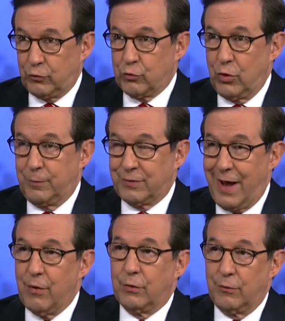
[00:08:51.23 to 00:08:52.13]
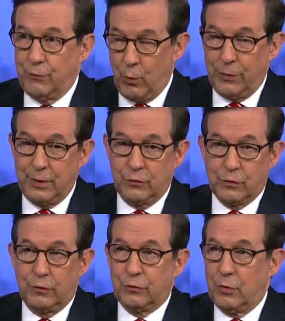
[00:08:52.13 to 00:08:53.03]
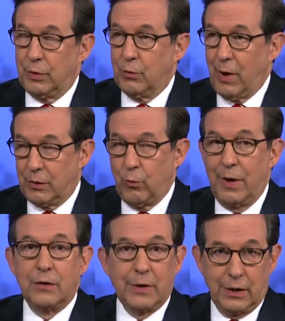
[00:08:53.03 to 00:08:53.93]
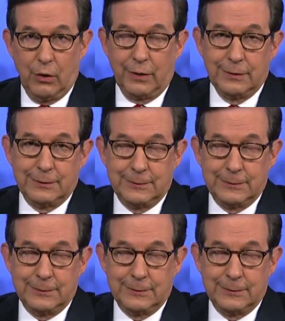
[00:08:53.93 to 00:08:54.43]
troops out of northeastern Syria right away. Take a look.